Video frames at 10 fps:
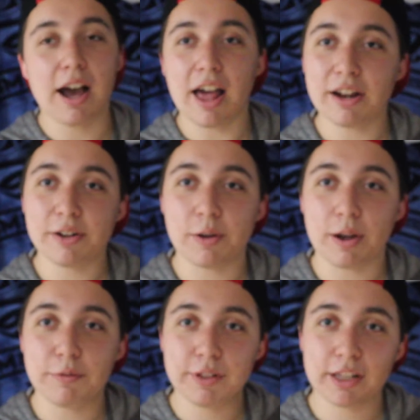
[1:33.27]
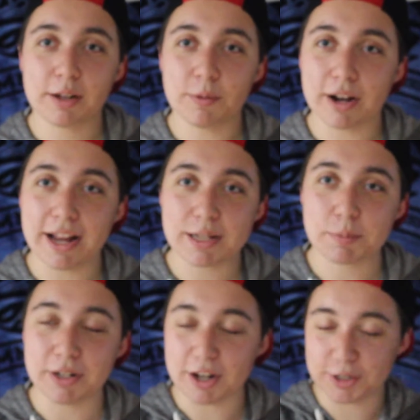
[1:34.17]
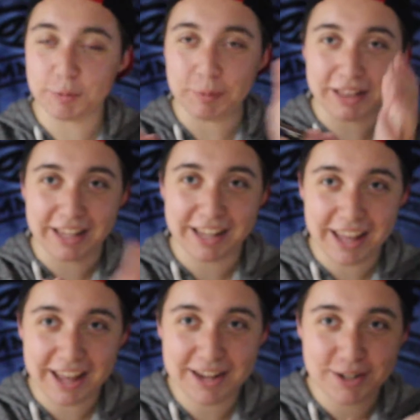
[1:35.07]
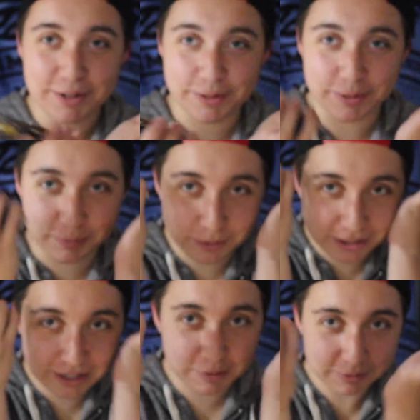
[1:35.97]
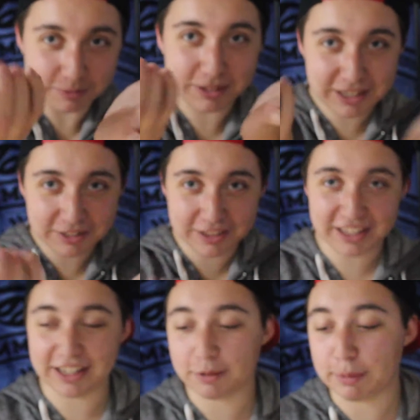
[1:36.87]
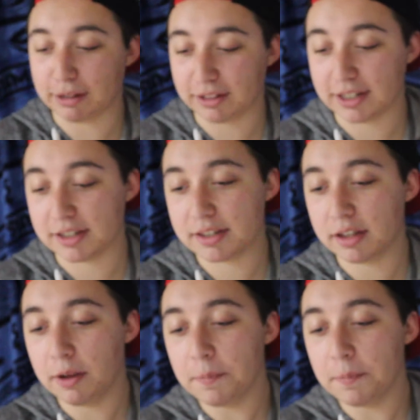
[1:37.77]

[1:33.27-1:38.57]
I don't know. I feel like I want to ask my doctor and be like, "Hey, dude, what do you think about this?"